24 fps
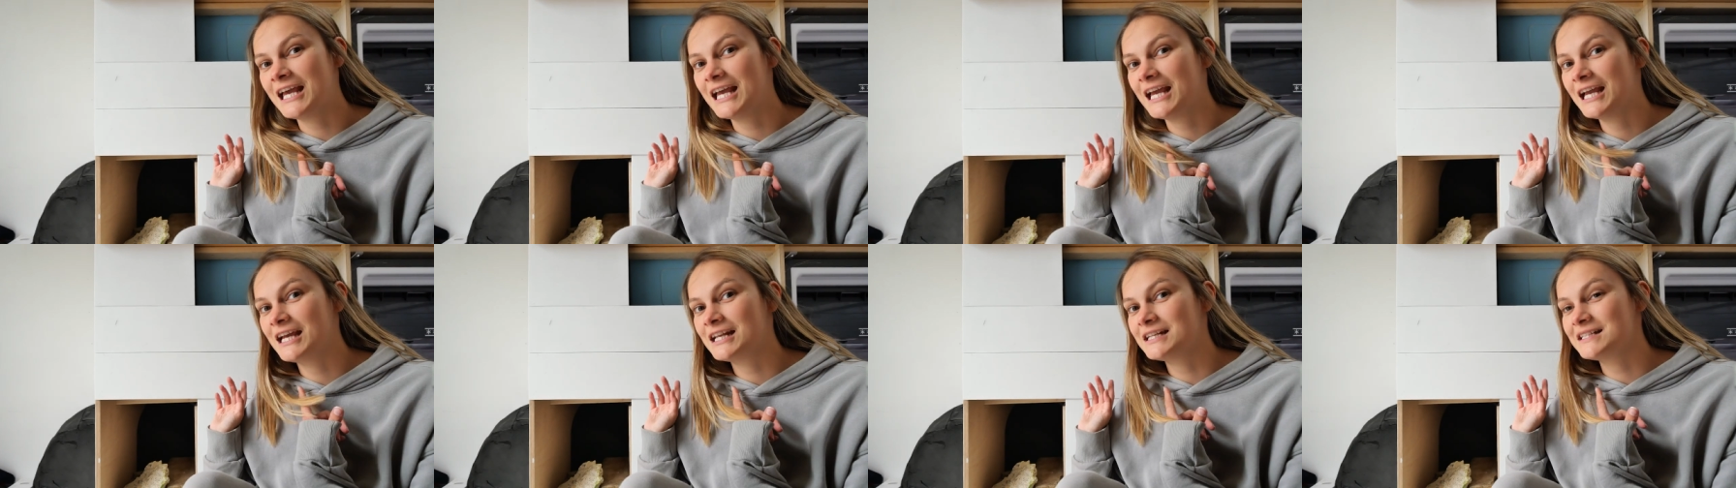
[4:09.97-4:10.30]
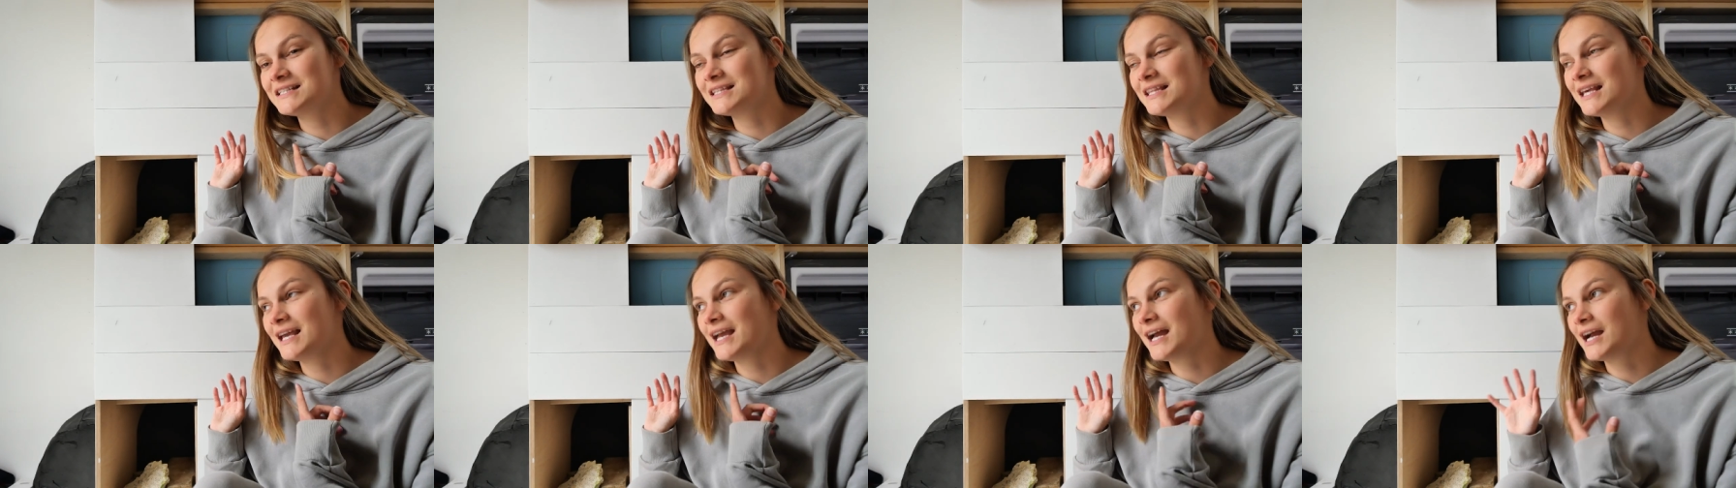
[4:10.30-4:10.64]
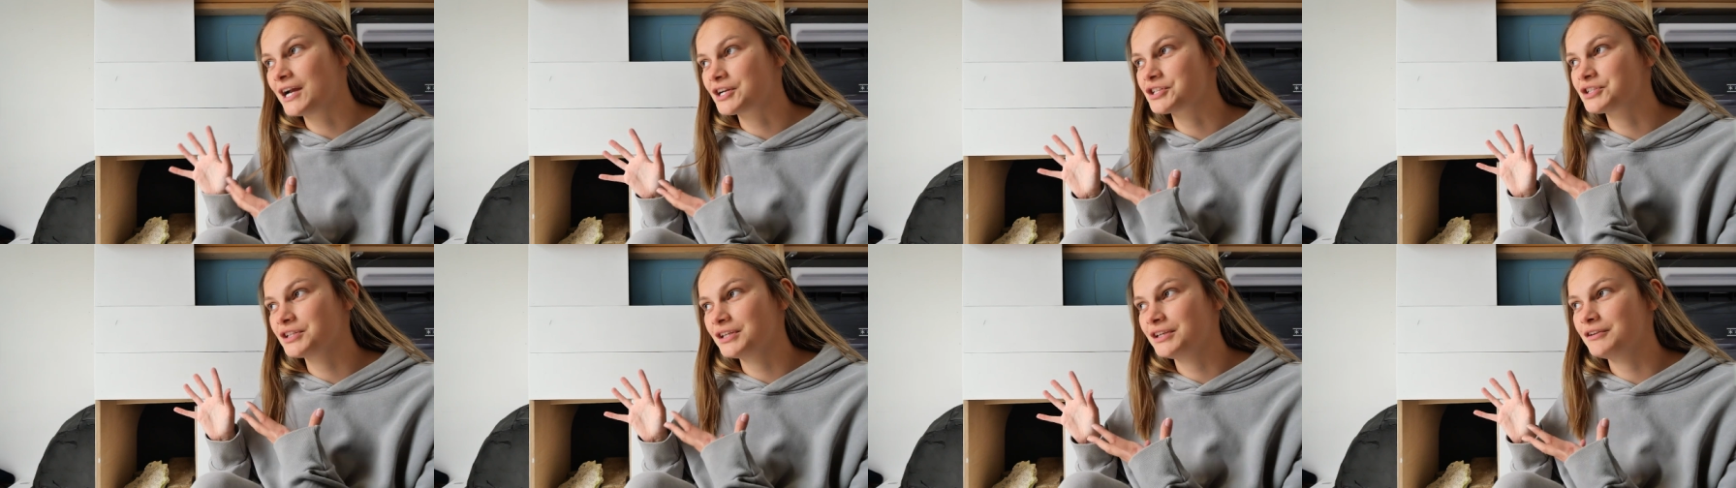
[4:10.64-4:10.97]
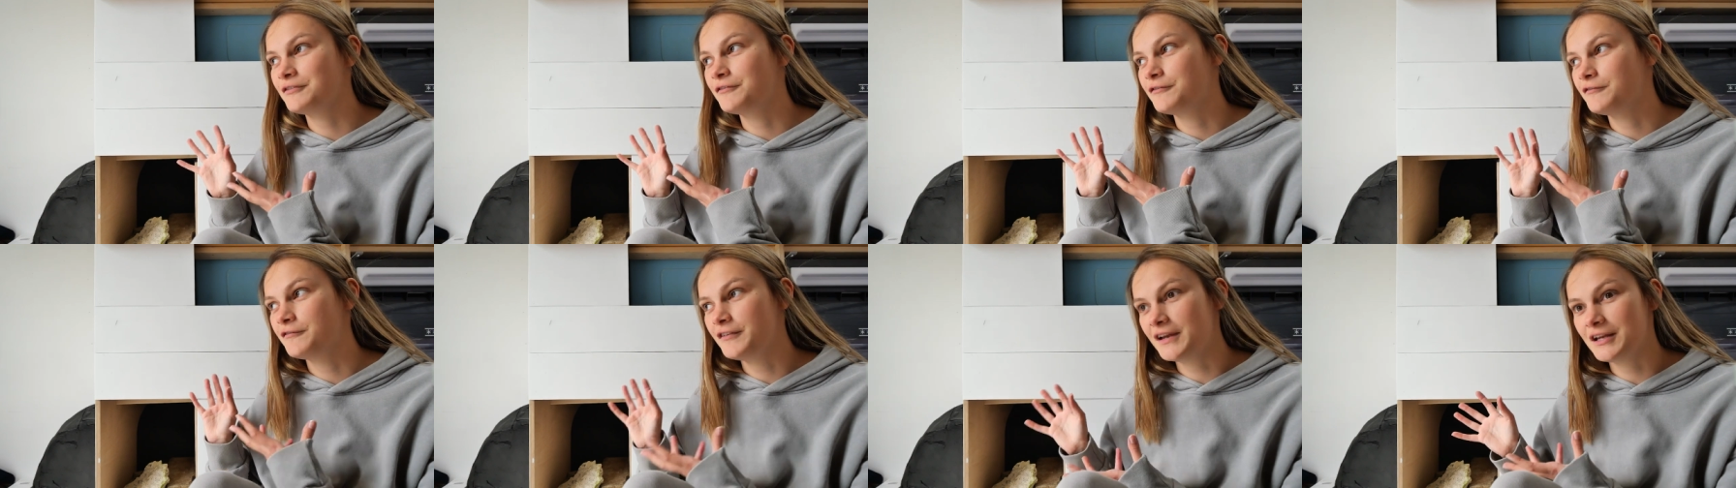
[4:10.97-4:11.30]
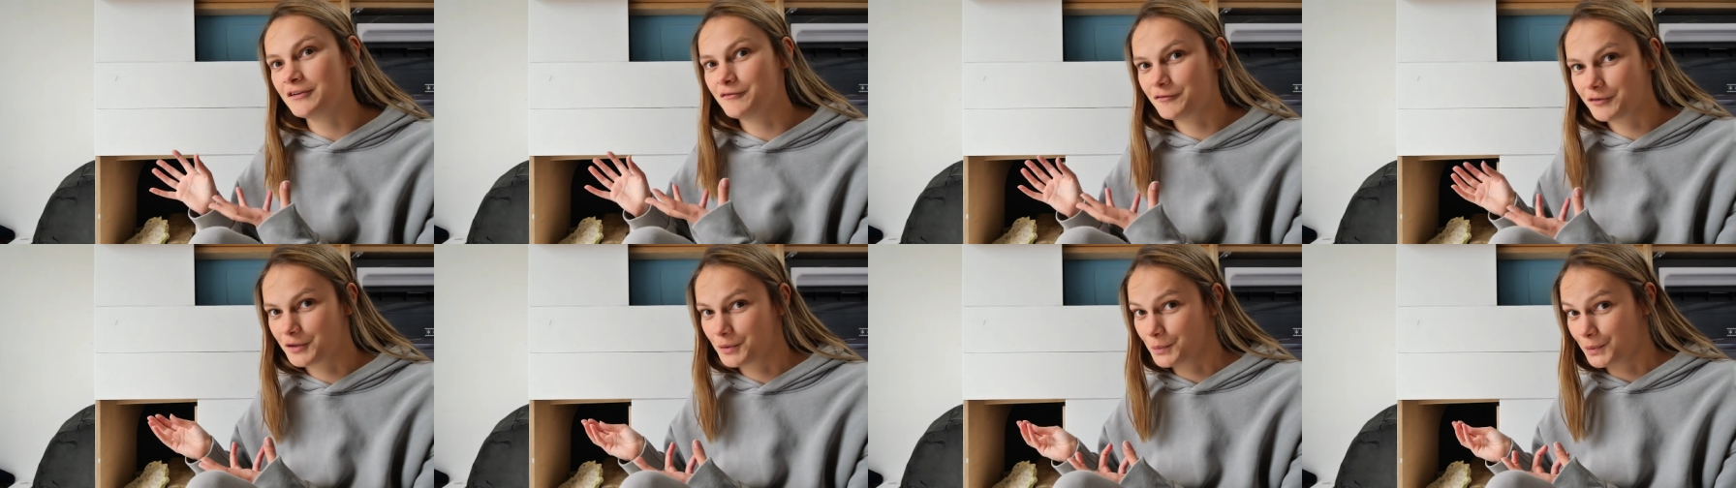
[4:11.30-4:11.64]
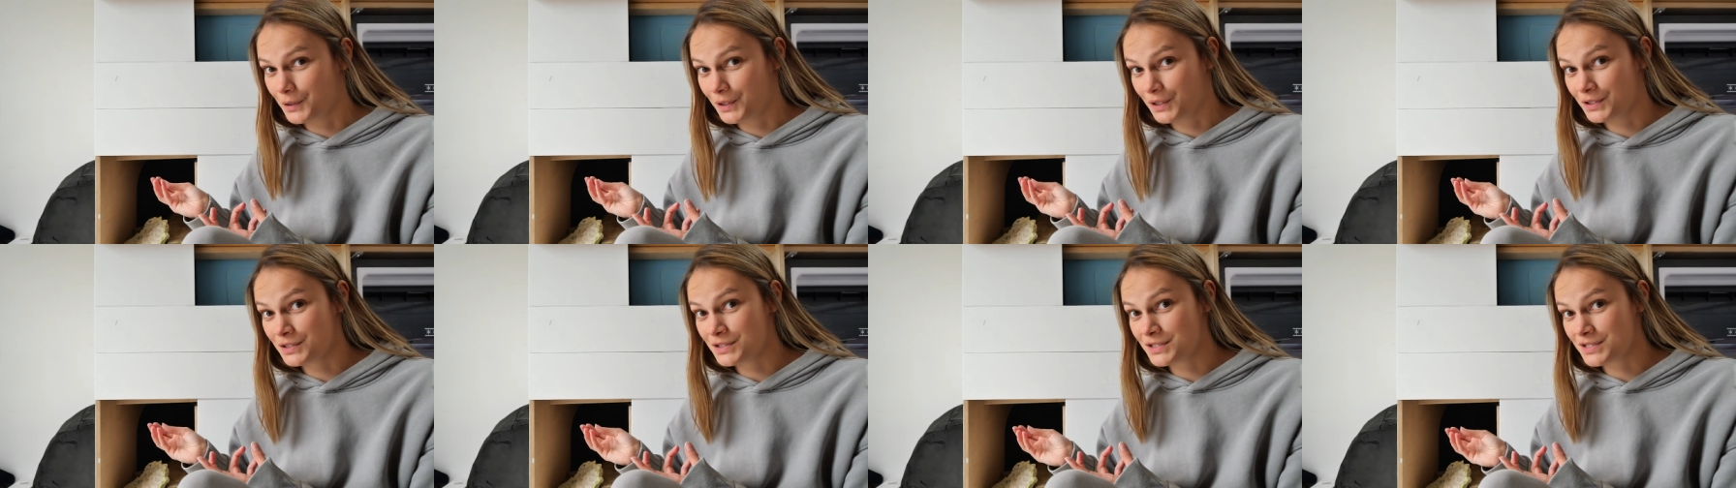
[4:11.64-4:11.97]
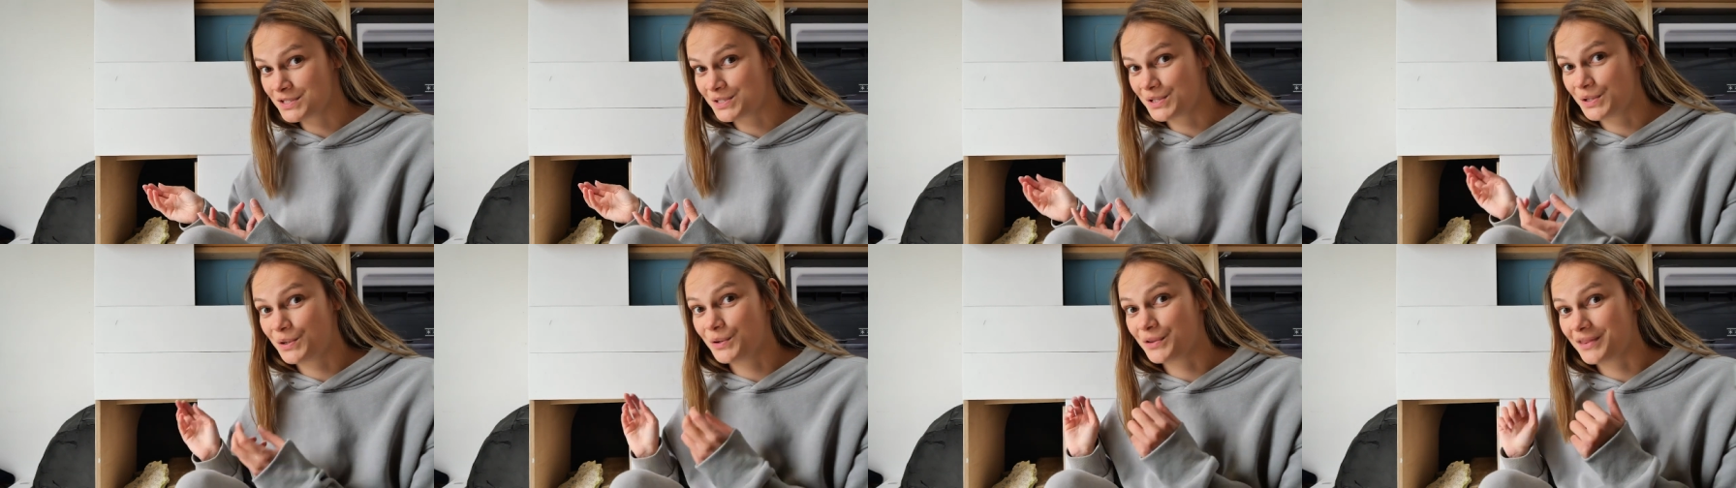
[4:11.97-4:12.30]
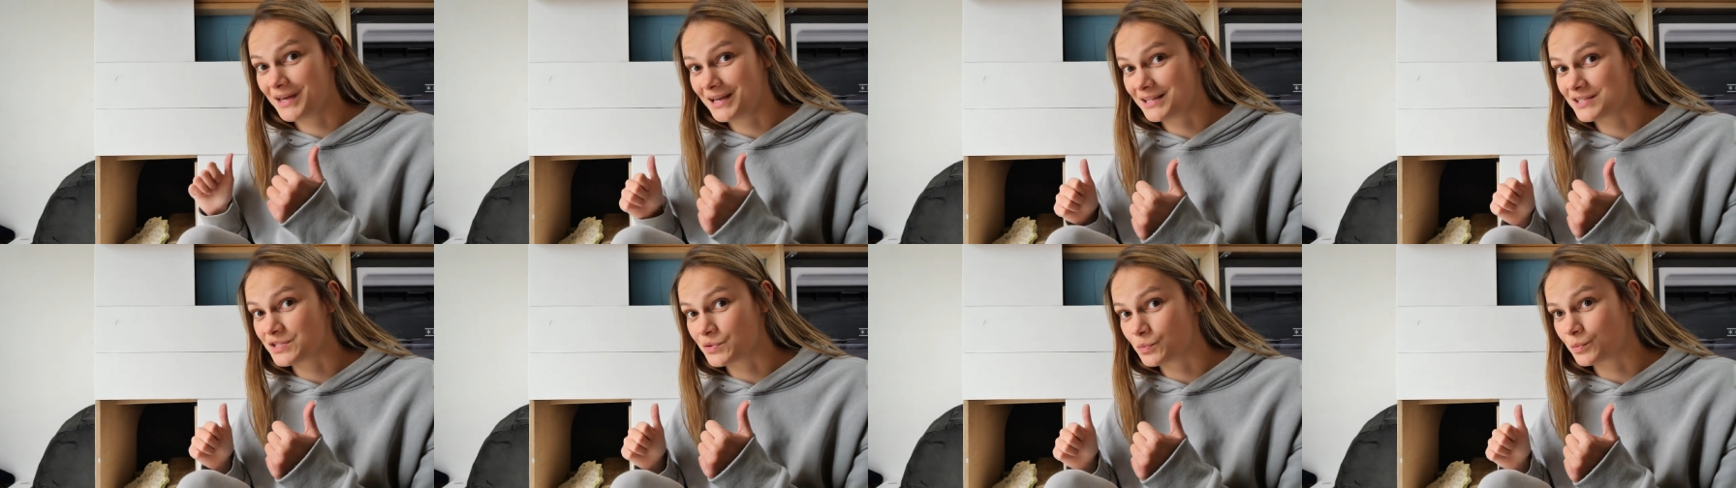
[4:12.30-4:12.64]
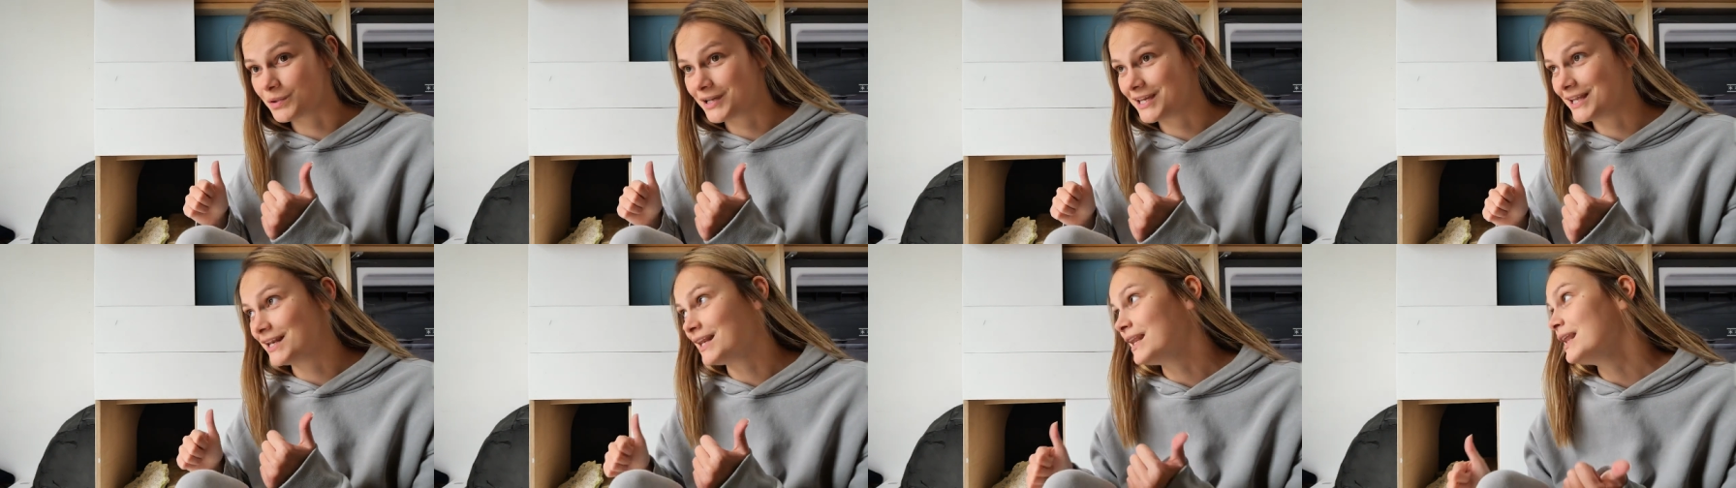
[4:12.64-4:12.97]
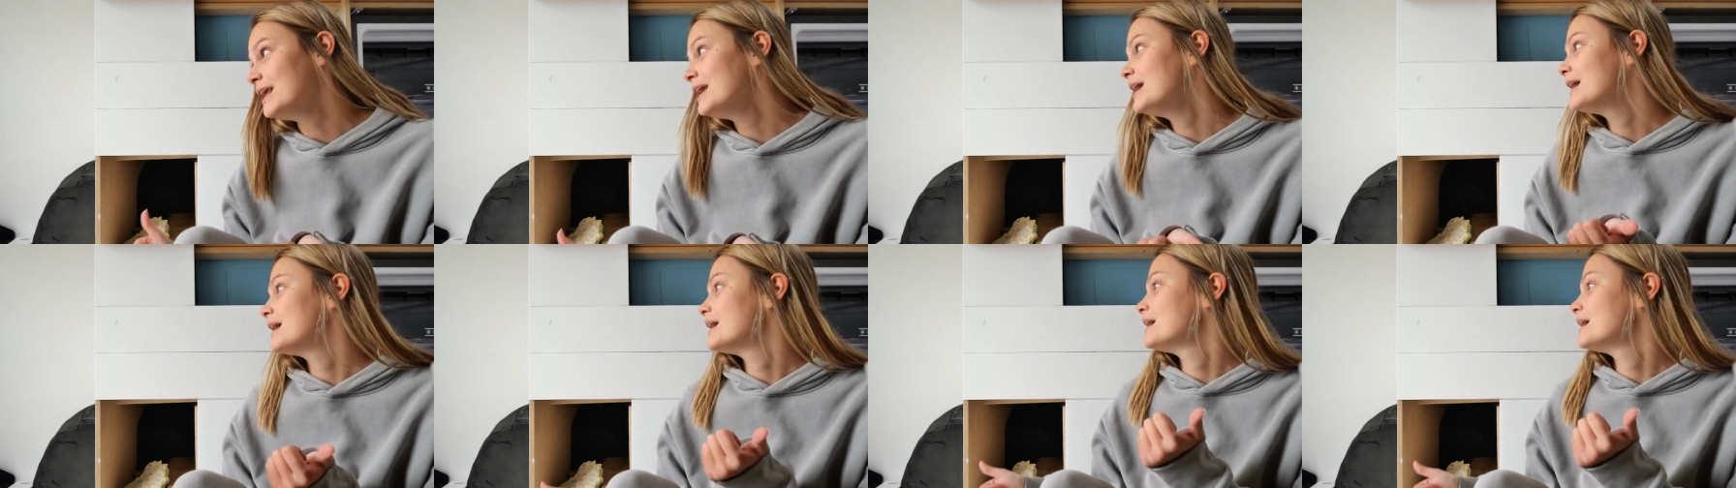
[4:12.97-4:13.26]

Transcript: and they actually fit for one, so that's a win.